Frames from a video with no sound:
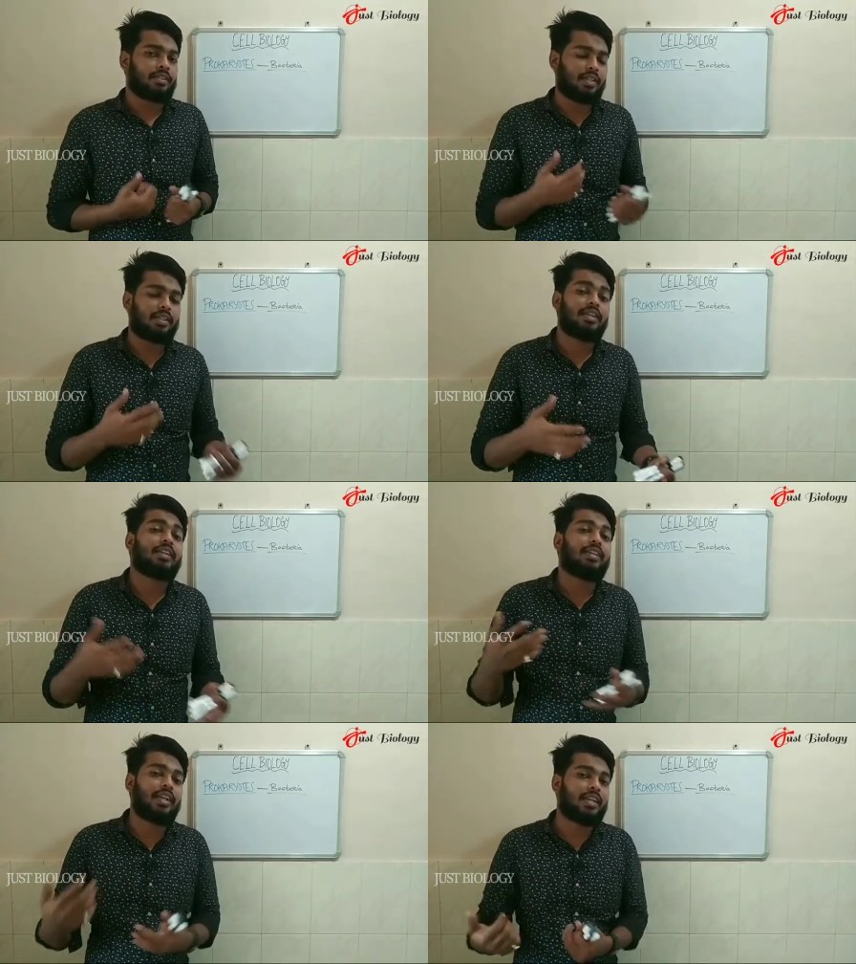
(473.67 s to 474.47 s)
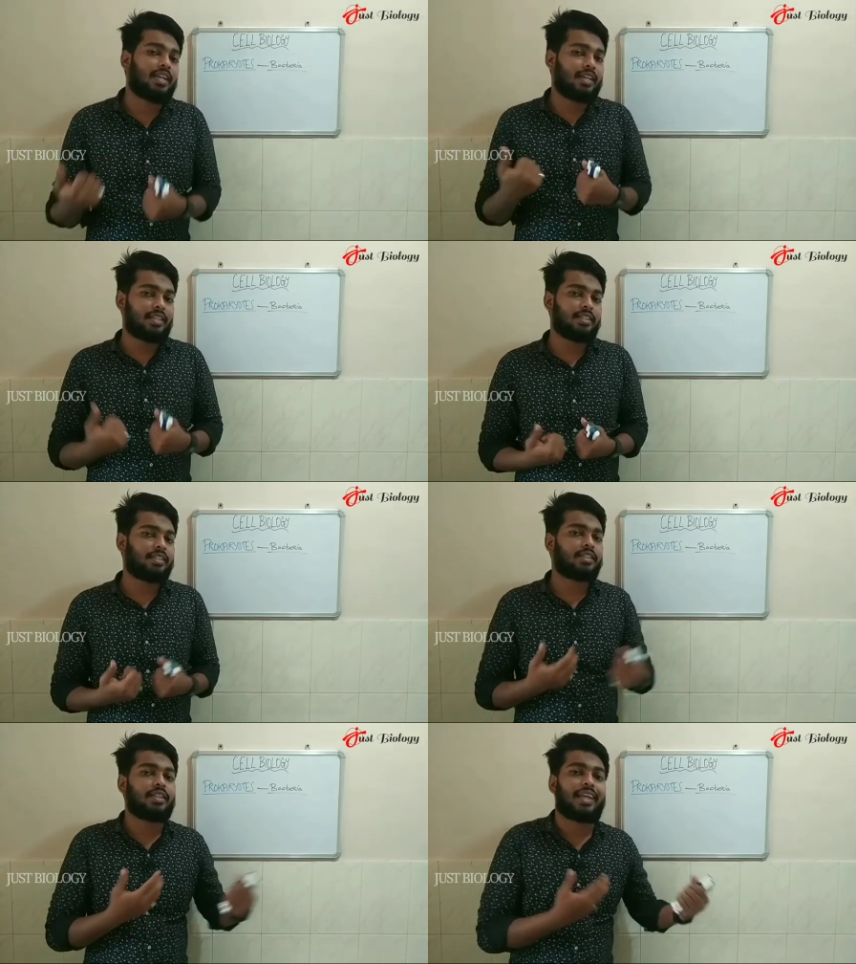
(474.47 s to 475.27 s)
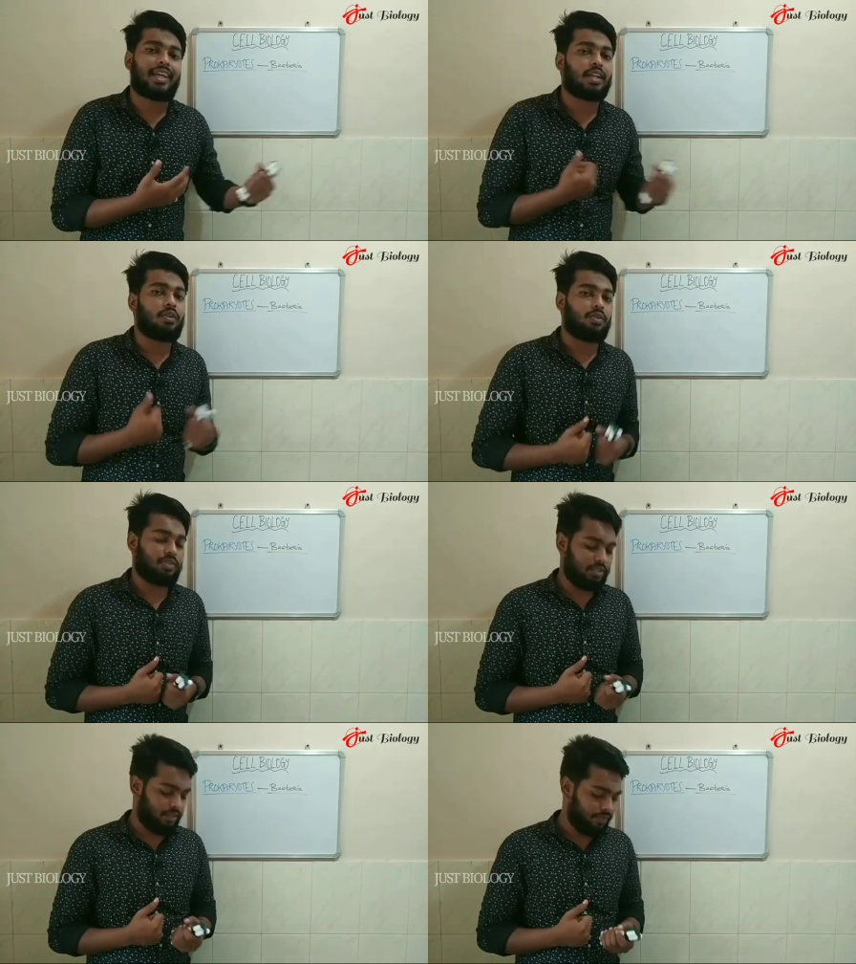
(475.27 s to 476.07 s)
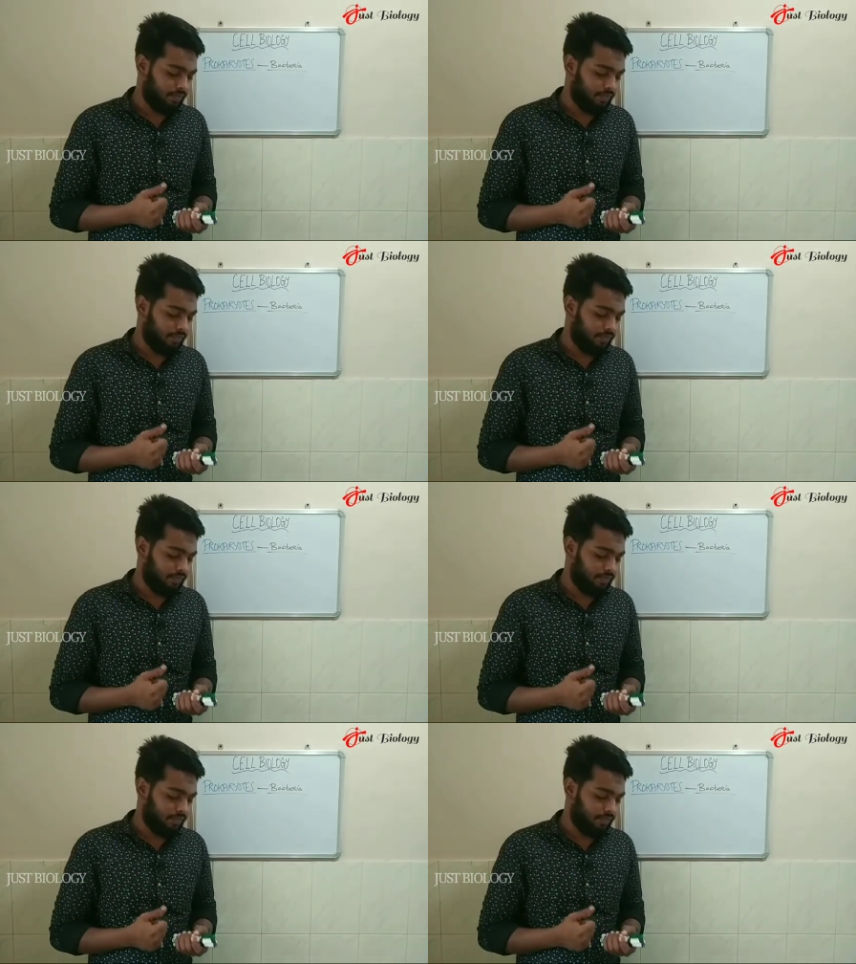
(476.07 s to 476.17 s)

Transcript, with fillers: till the deadly disease they can cause.